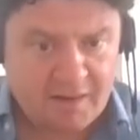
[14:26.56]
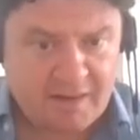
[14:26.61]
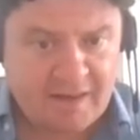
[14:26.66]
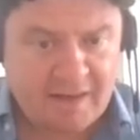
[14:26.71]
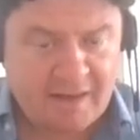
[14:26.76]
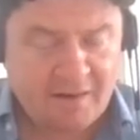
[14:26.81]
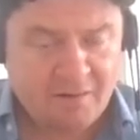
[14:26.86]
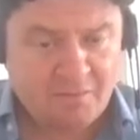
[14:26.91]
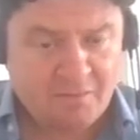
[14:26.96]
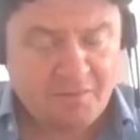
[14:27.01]

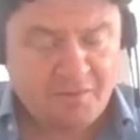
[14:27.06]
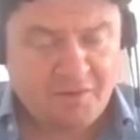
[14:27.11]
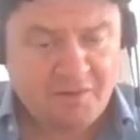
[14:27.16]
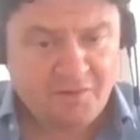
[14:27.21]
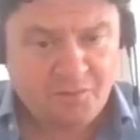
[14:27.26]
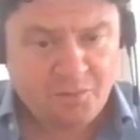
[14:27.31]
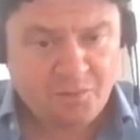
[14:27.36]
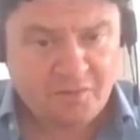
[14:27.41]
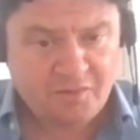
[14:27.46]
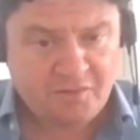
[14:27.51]
Now,
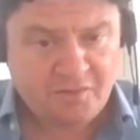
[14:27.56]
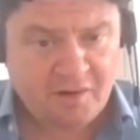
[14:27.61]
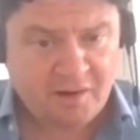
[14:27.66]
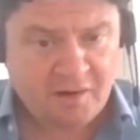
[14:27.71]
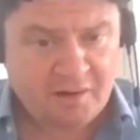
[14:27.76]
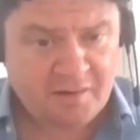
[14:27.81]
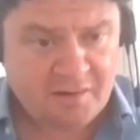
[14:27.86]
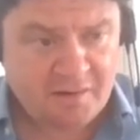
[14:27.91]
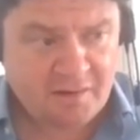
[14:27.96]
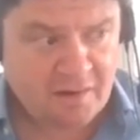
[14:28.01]
this was
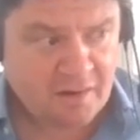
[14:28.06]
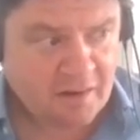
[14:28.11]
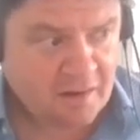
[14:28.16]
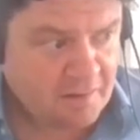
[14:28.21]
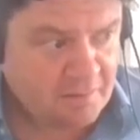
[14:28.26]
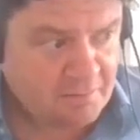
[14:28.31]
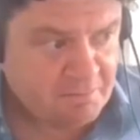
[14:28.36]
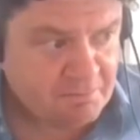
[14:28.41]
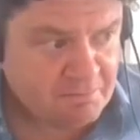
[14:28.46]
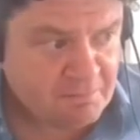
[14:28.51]
done
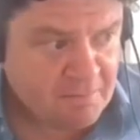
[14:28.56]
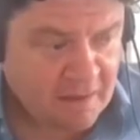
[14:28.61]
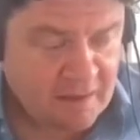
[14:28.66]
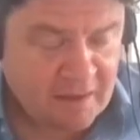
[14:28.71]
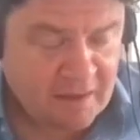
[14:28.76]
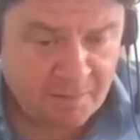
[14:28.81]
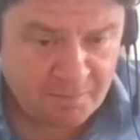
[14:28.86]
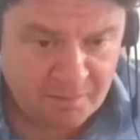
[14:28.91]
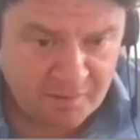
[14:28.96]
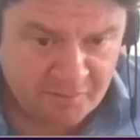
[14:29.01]
a
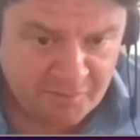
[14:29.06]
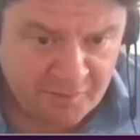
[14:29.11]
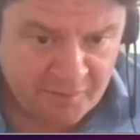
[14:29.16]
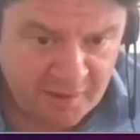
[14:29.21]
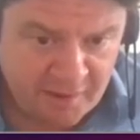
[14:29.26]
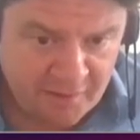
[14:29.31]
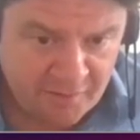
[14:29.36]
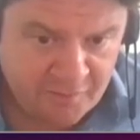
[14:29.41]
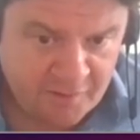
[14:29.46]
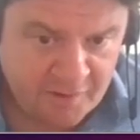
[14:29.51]
couple of
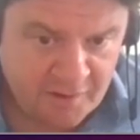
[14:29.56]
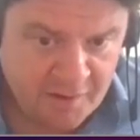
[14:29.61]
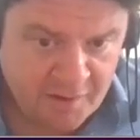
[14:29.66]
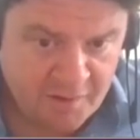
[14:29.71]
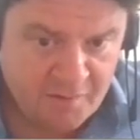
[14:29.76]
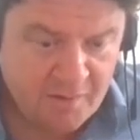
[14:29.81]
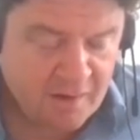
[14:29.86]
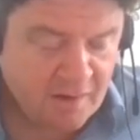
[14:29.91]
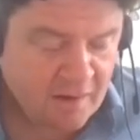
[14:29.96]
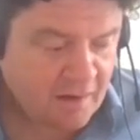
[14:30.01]
years
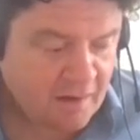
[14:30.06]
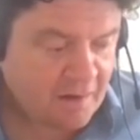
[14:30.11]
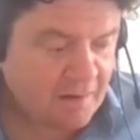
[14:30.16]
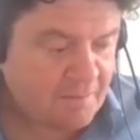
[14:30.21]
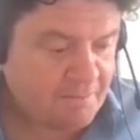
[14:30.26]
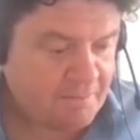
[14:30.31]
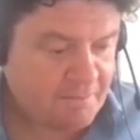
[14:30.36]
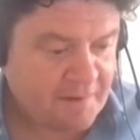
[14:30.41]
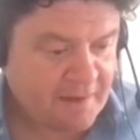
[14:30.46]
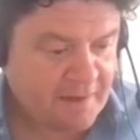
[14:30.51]
ago.
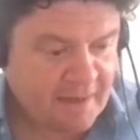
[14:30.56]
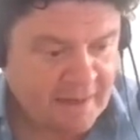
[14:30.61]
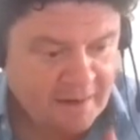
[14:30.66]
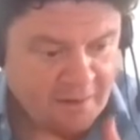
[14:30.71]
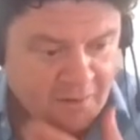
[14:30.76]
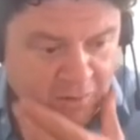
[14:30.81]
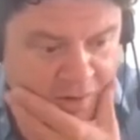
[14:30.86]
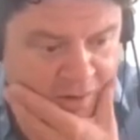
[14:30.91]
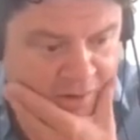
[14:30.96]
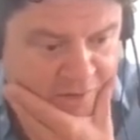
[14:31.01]

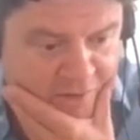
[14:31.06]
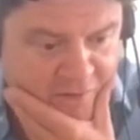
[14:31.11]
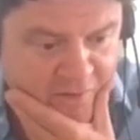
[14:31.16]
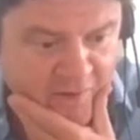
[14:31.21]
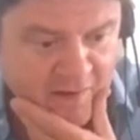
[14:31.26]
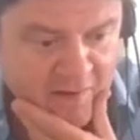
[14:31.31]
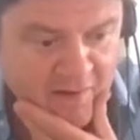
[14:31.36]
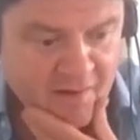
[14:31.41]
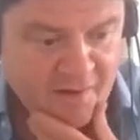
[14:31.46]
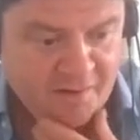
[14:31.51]
Now,
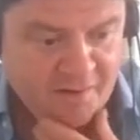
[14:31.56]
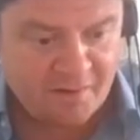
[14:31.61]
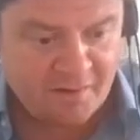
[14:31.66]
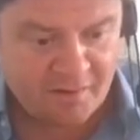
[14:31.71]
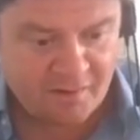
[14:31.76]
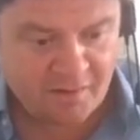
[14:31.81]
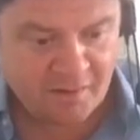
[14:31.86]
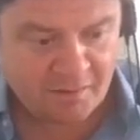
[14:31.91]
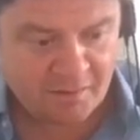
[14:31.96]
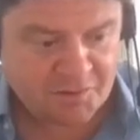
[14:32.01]

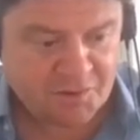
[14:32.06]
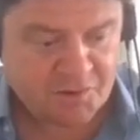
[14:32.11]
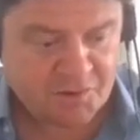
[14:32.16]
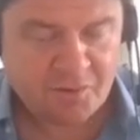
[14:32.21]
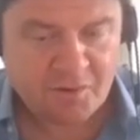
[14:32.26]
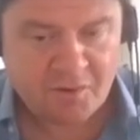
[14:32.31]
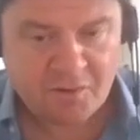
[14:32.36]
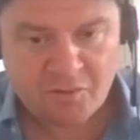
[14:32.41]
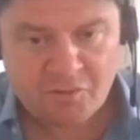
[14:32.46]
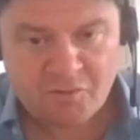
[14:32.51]
I'm
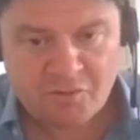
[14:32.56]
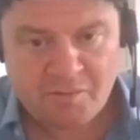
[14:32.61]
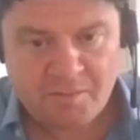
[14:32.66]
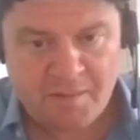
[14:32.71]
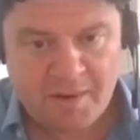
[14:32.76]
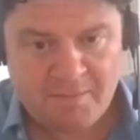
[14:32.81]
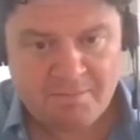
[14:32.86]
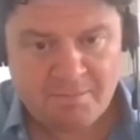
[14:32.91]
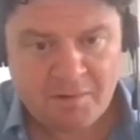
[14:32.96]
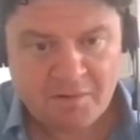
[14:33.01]
sure you'll all
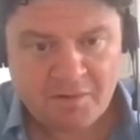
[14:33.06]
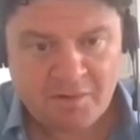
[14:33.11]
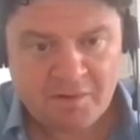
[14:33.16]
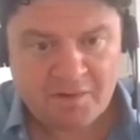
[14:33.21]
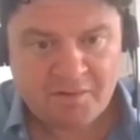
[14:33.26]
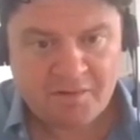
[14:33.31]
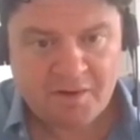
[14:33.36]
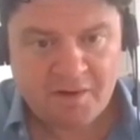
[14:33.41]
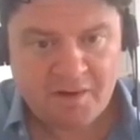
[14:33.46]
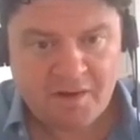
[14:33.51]
remember
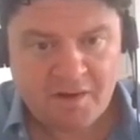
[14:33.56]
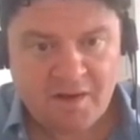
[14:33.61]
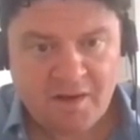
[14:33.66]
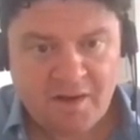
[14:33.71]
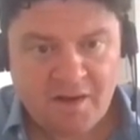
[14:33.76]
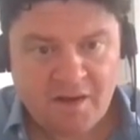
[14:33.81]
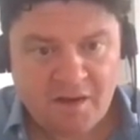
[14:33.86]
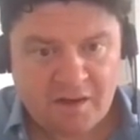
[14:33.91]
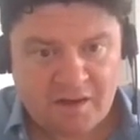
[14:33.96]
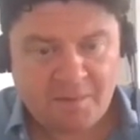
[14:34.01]
that
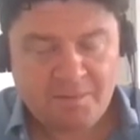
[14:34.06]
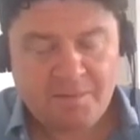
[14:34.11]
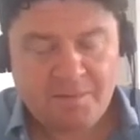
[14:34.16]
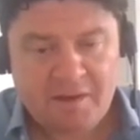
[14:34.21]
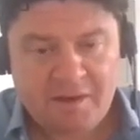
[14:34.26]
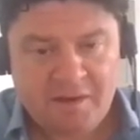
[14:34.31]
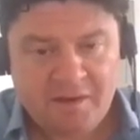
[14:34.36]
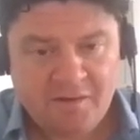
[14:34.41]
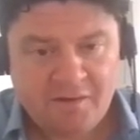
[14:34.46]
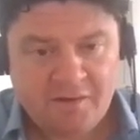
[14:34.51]
a couple
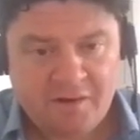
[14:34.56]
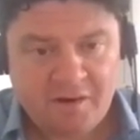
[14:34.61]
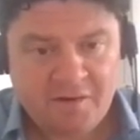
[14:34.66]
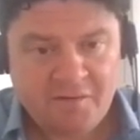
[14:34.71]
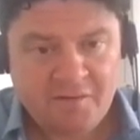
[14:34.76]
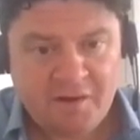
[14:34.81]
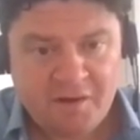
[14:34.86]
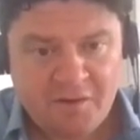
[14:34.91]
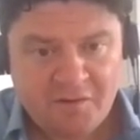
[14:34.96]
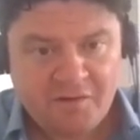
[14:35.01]
of years
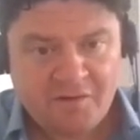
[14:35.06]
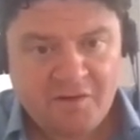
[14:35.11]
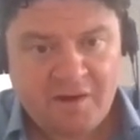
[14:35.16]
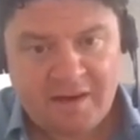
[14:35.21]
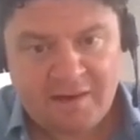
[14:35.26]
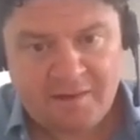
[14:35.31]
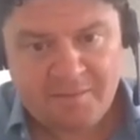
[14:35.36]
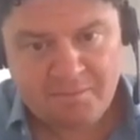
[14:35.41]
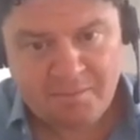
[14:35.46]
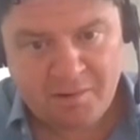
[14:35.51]
ago, the US
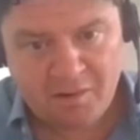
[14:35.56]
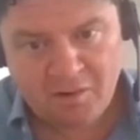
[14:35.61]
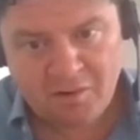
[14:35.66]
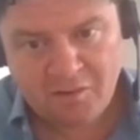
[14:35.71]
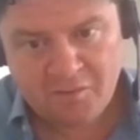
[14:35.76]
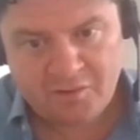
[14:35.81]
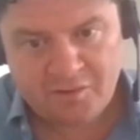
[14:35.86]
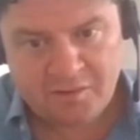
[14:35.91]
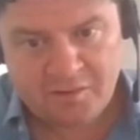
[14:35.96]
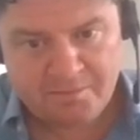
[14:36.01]
had
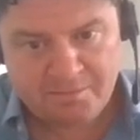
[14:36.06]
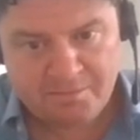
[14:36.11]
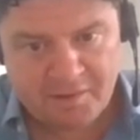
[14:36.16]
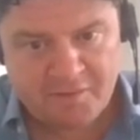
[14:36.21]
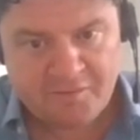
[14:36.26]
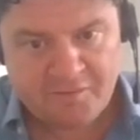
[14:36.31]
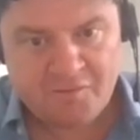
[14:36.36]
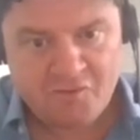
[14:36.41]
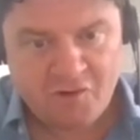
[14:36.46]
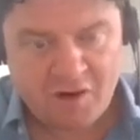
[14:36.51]
embarked on a
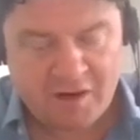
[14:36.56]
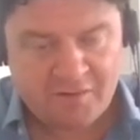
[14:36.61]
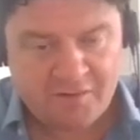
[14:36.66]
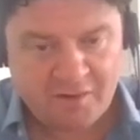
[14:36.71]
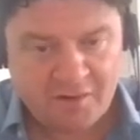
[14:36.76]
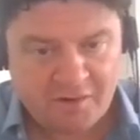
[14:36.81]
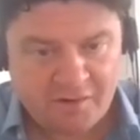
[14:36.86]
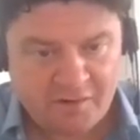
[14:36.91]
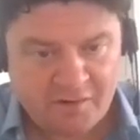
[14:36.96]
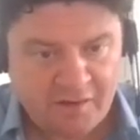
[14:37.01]
bit of a rate
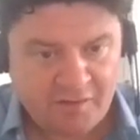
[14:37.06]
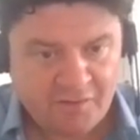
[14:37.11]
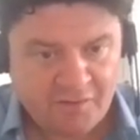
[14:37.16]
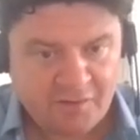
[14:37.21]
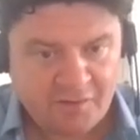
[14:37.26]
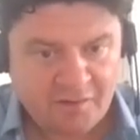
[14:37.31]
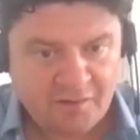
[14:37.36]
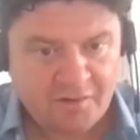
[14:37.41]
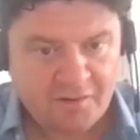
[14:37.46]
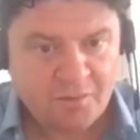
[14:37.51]
hiking
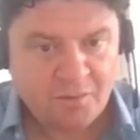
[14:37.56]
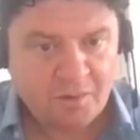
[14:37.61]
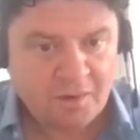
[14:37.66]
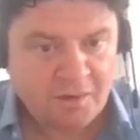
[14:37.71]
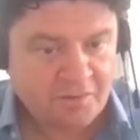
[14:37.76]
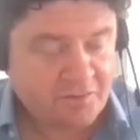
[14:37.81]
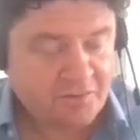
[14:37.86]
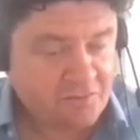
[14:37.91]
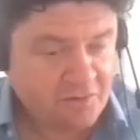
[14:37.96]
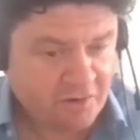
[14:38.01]
cycle,
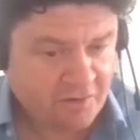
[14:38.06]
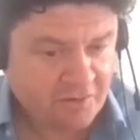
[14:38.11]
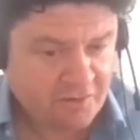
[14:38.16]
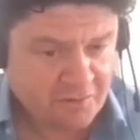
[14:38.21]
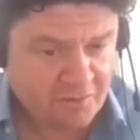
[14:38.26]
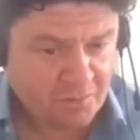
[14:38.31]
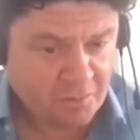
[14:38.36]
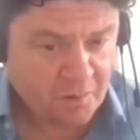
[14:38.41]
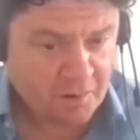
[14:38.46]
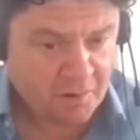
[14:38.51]
whereas the rest
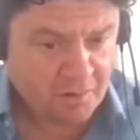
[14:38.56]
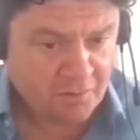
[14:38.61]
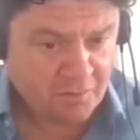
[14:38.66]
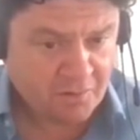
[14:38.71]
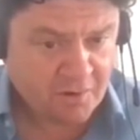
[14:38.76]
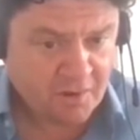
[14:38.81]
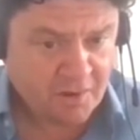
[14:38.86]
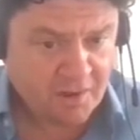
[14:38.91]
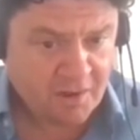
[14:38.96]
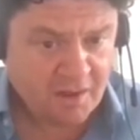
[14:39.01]
of the
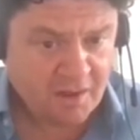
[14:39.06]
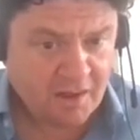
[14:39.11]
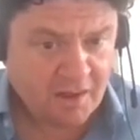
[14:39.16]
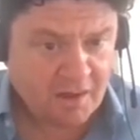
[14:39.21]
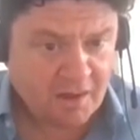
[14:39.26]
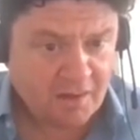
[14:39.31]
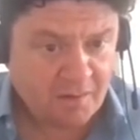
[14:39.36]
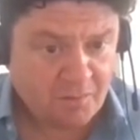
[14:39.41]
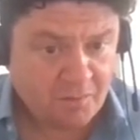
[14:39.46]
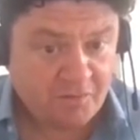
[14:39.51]
world
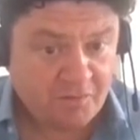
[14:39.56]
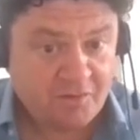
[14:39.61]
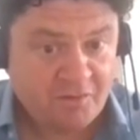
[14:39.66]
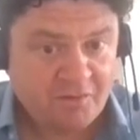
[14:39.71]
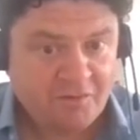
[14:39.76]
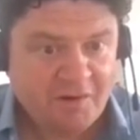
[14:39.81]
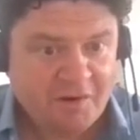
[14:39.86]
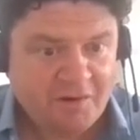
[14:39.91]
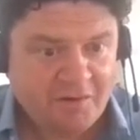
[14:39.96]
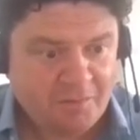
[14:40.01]
was
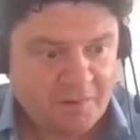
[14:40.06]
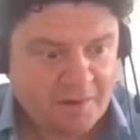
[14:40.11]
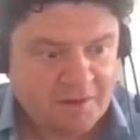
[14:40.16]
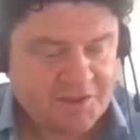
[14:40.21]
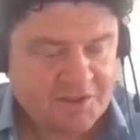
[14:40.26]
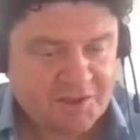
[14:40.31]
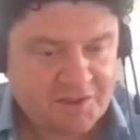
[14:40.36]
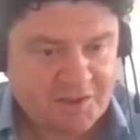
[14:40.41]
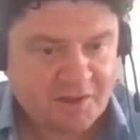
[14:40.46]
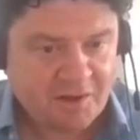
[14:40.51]
still very
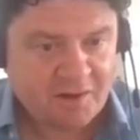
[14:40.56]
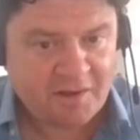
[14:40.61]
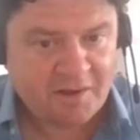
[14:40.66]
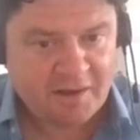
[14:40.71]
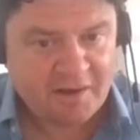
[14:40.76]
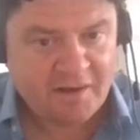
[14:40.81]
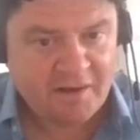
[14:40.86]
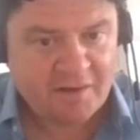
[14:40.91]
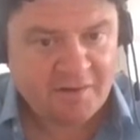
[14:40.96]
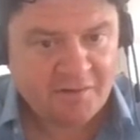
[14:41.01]
much stuck
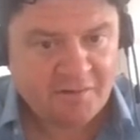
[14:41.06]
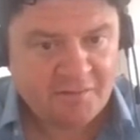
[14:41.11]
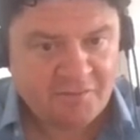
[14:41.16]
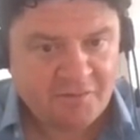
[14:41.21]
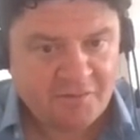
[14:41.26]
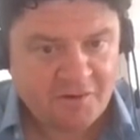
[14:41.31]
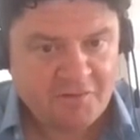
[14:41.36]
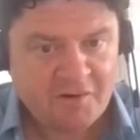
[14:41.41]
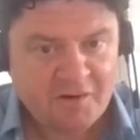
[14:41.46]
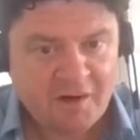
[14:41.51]
in some
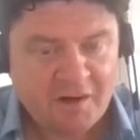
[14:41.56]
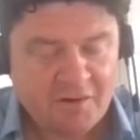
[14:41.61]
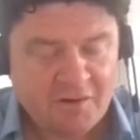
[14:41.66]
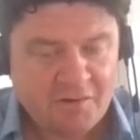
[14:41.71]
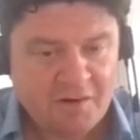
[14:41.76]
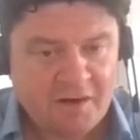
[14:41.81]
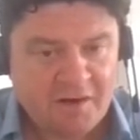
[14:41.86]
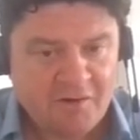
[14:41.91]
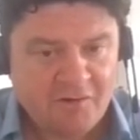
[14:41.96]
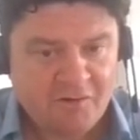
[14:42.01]
very low
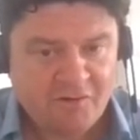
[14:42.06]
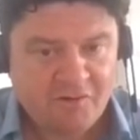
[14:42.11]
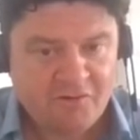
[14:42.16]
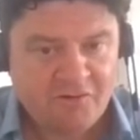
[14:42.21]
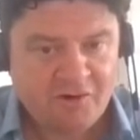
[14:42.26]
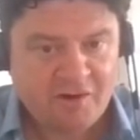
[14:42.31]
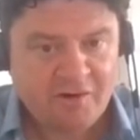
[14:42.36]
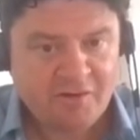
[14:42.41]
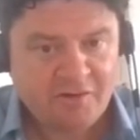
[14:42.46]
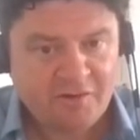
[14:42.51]
interest
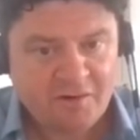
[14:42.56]
rates.